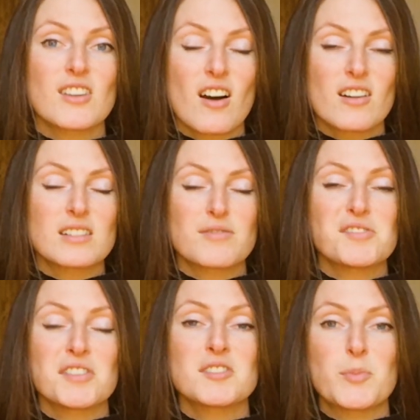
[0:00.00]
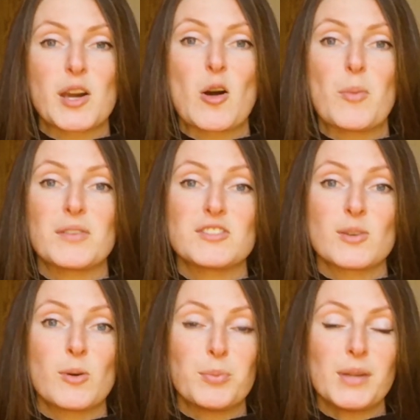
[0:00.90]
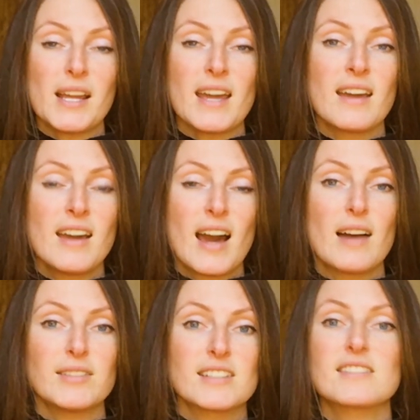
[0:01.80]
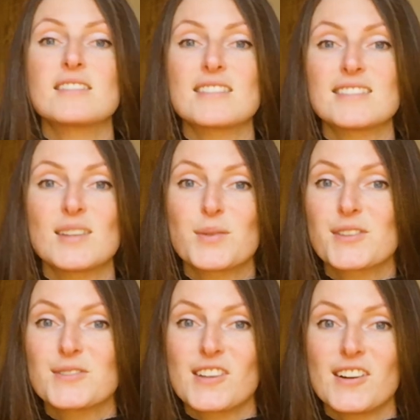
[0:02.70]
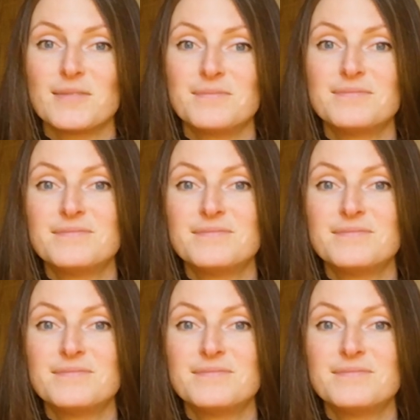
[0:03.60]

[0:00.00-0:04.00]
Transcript: There are differences to pick up on. So we'll play it, have a listen and see what those are.